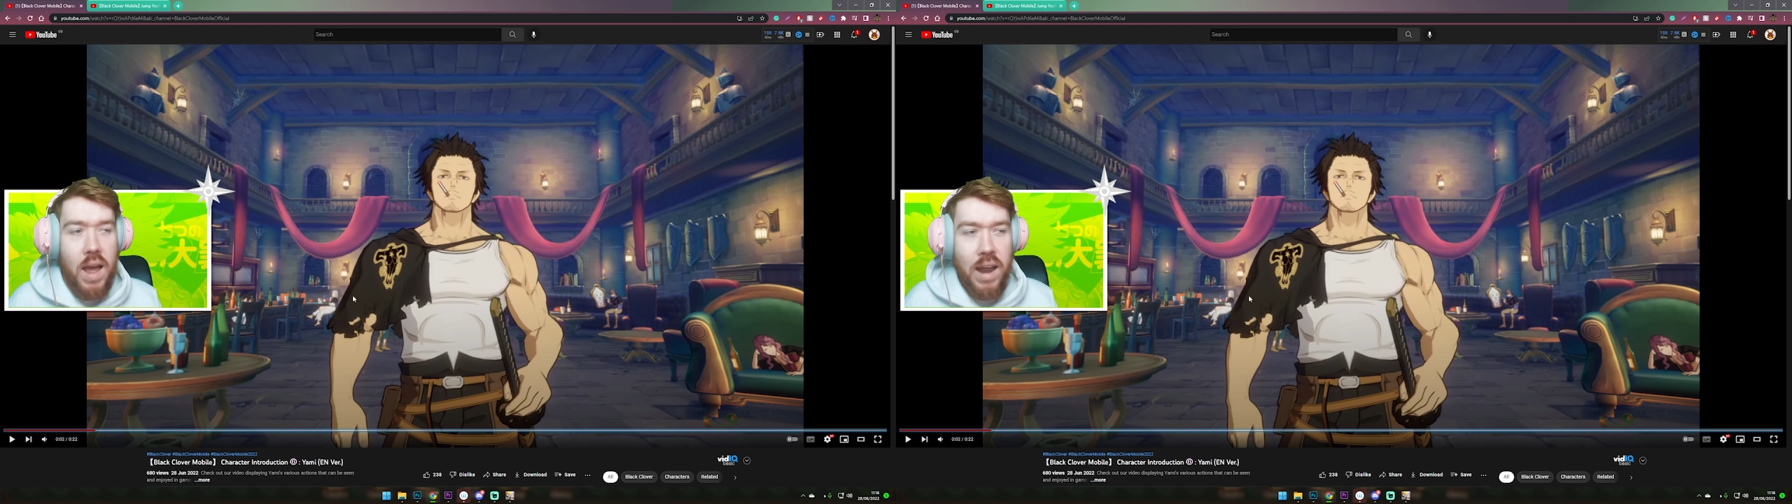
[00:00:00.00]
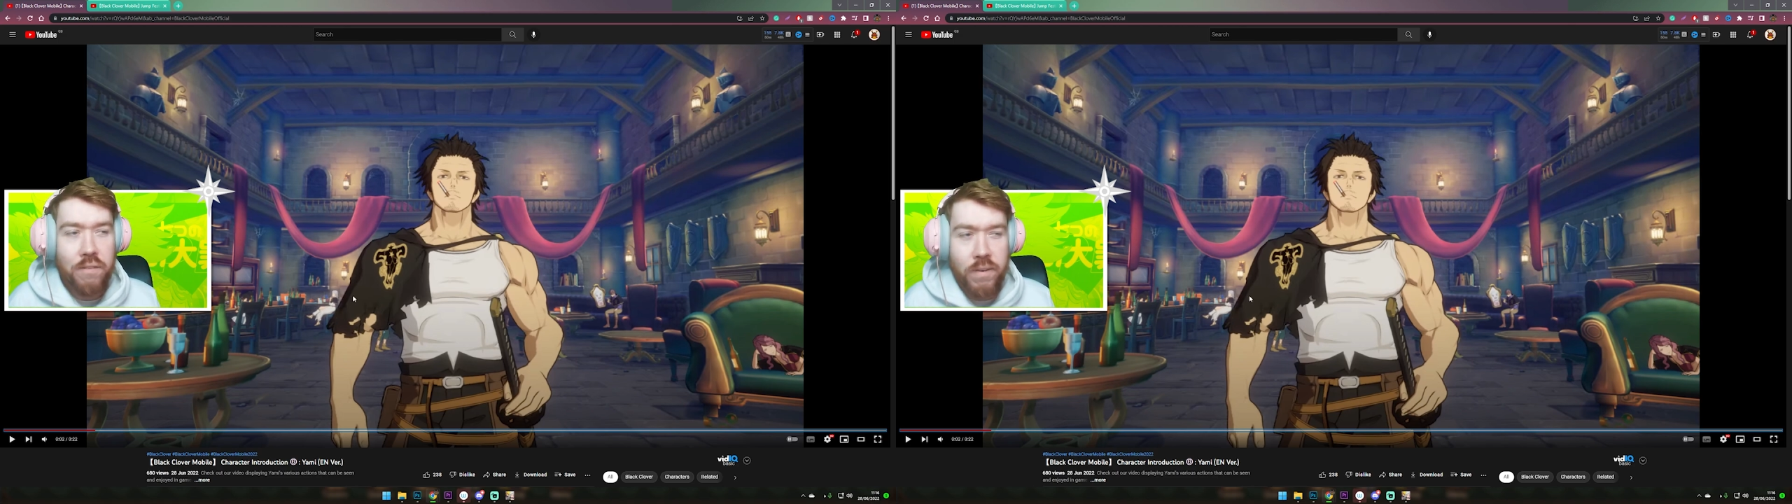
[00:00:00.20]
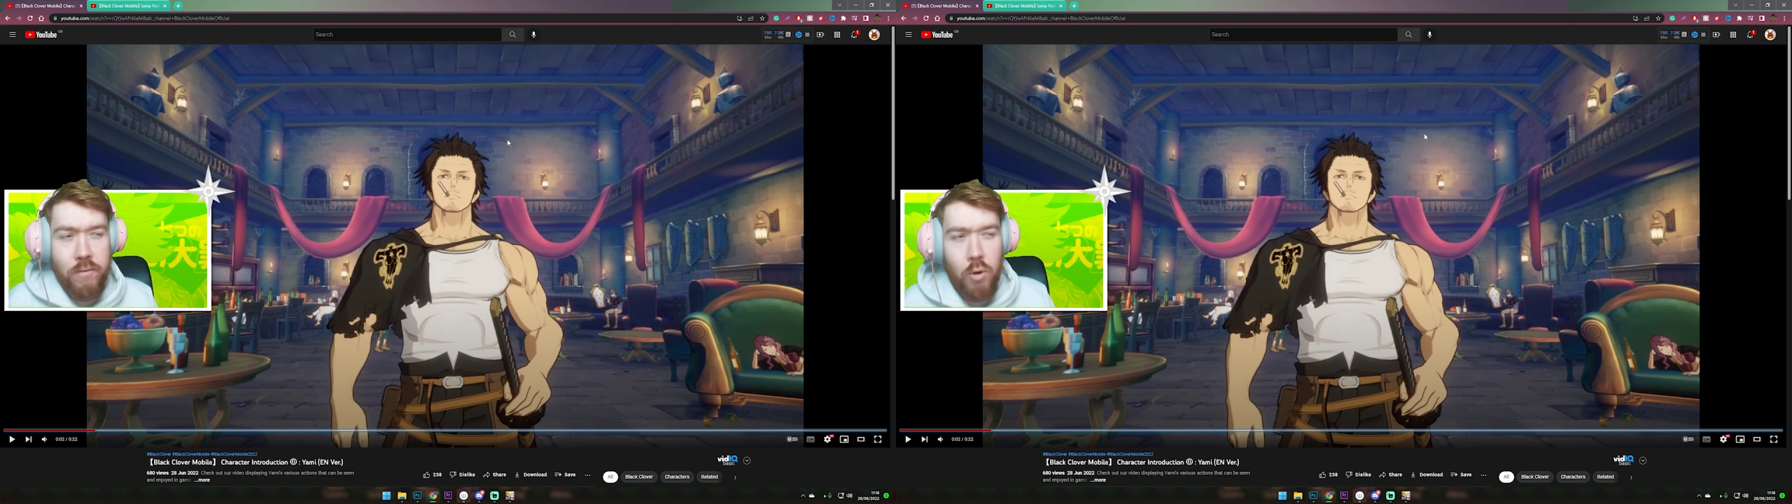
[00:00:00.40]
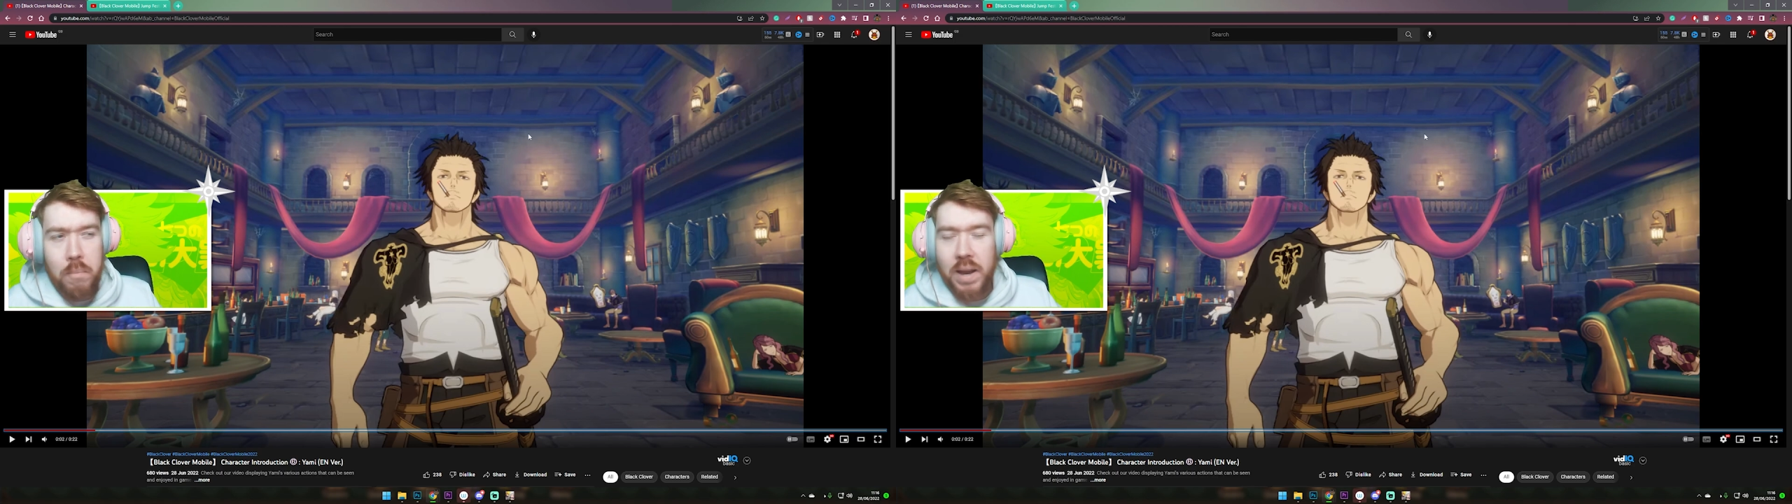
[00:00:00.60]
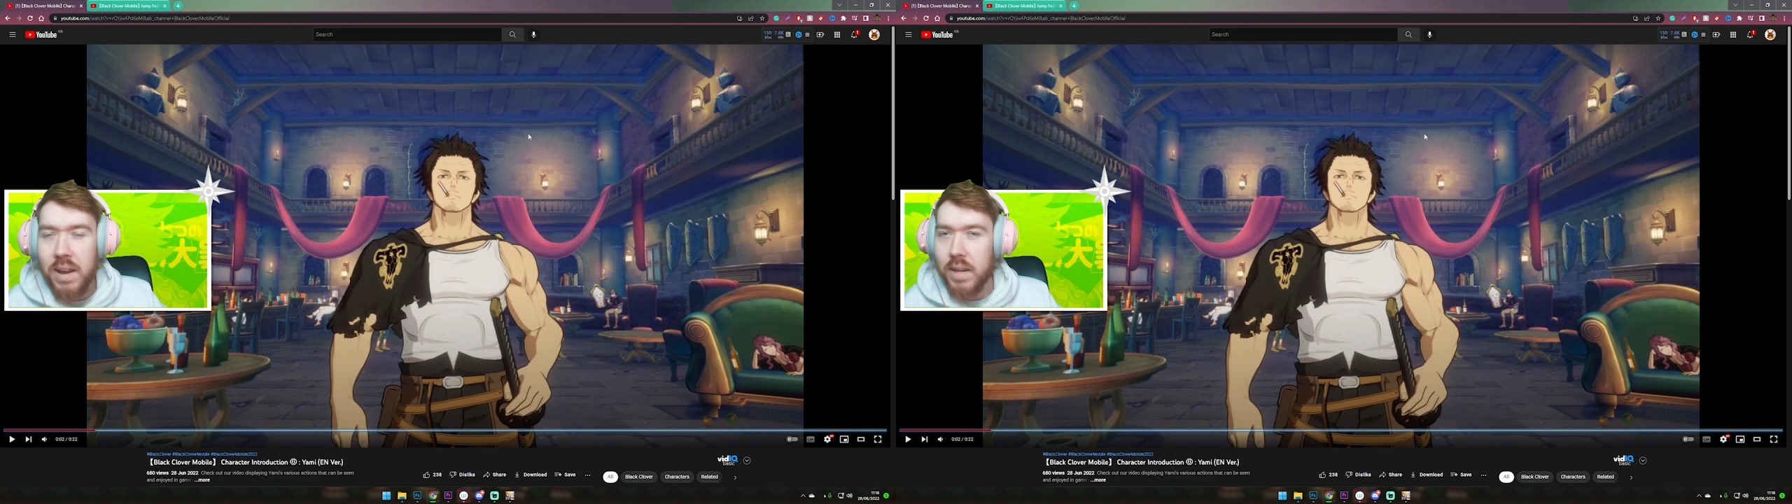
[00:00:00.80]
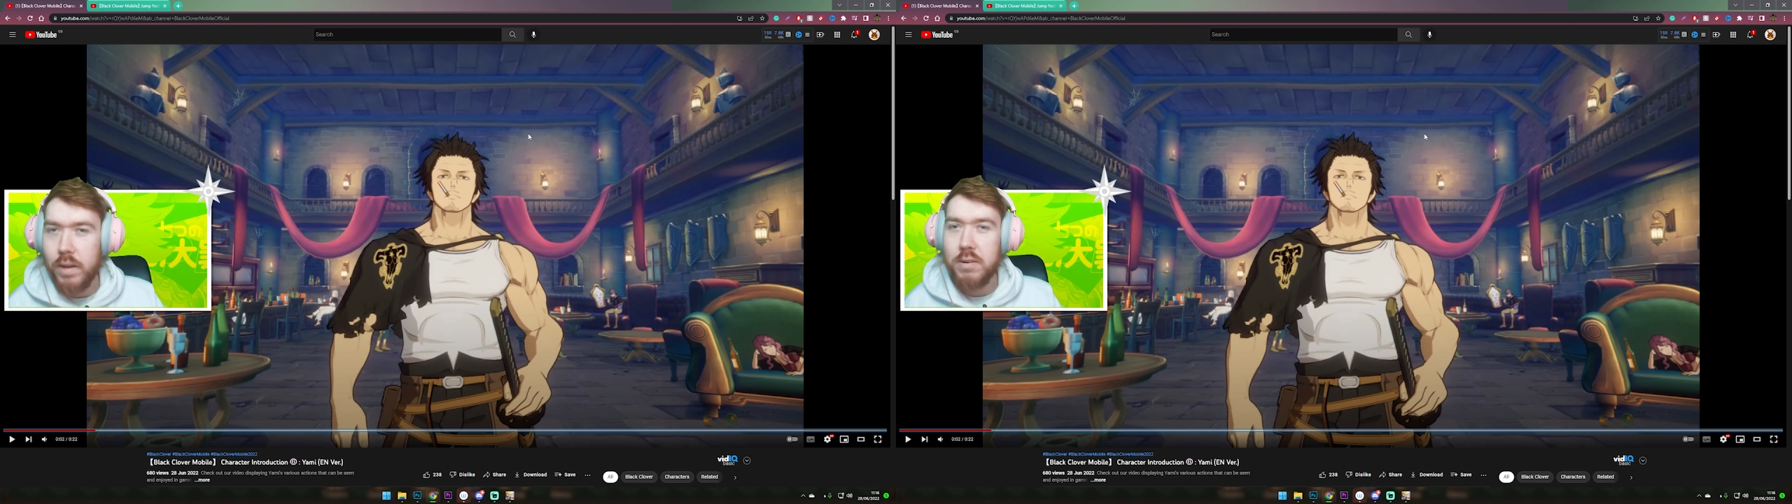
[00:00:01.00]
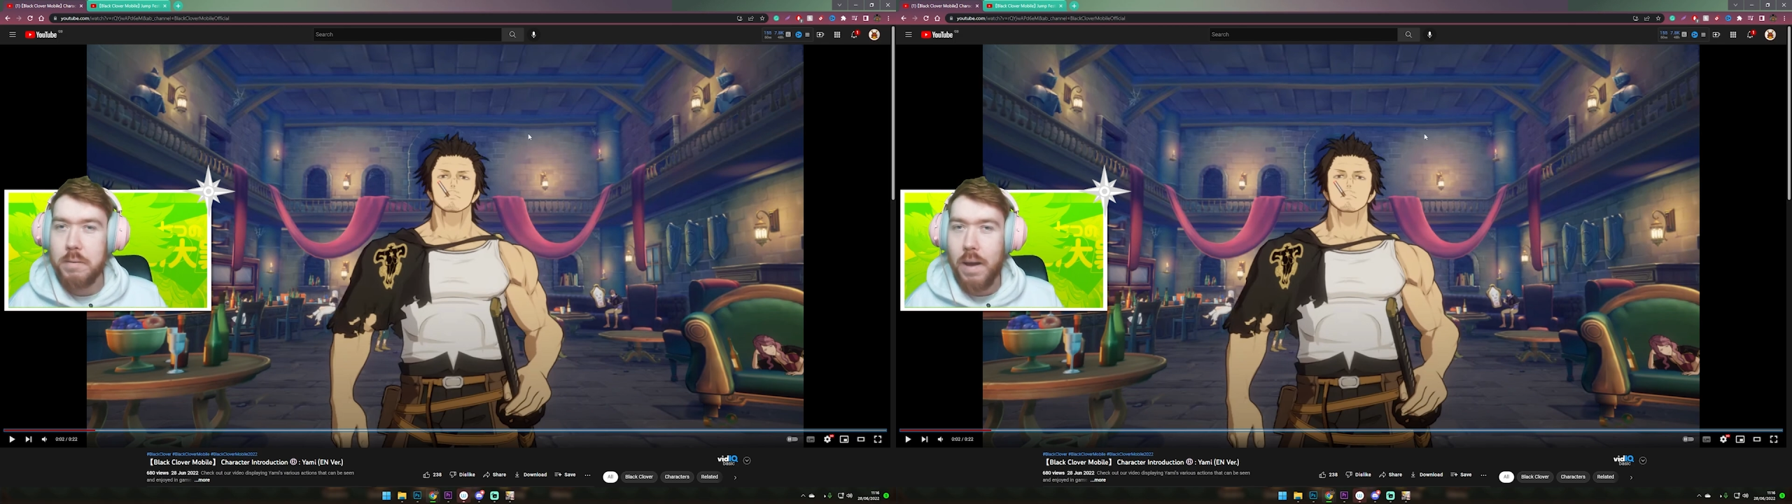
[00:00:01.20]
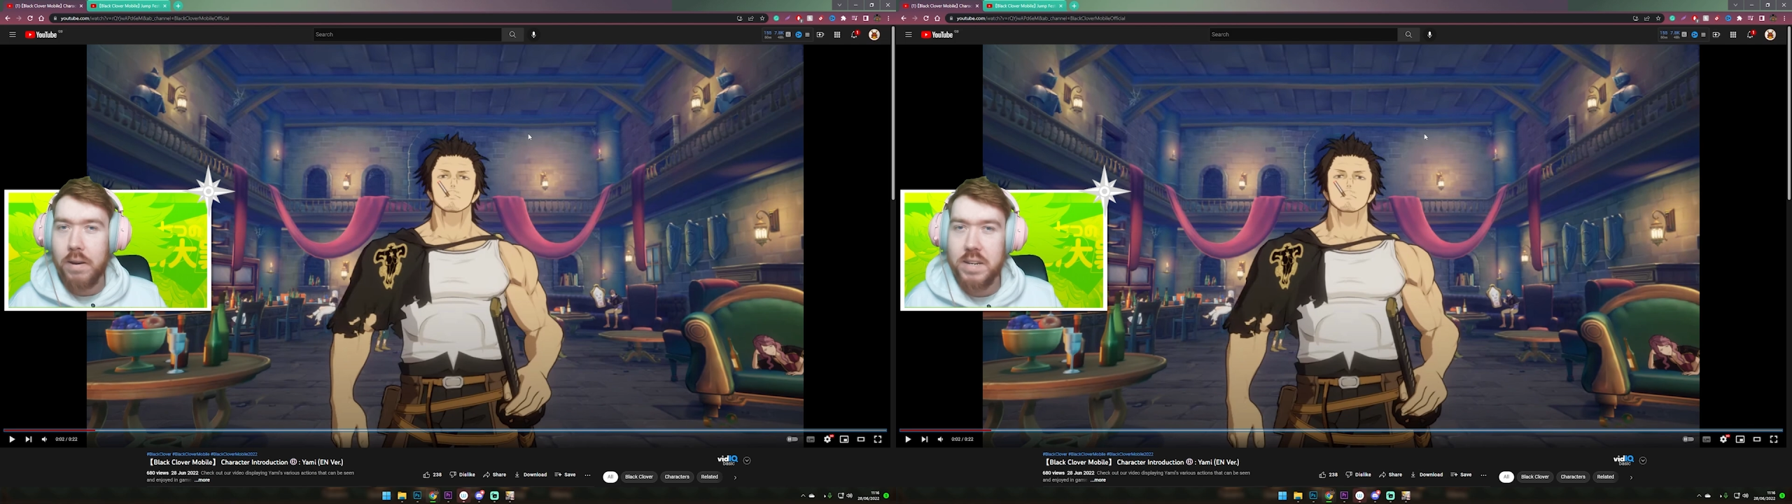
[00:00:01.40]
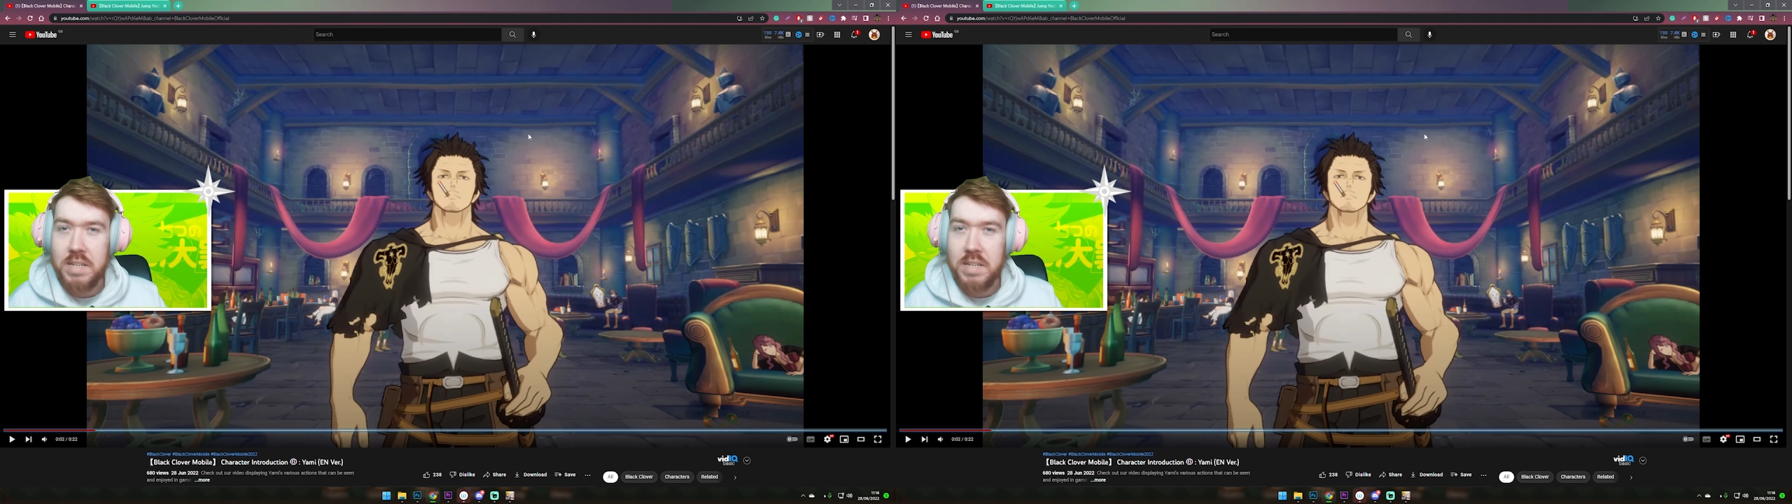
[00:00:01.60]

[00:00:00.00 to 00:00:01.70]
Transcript: And Finral, I'm kind of curious about,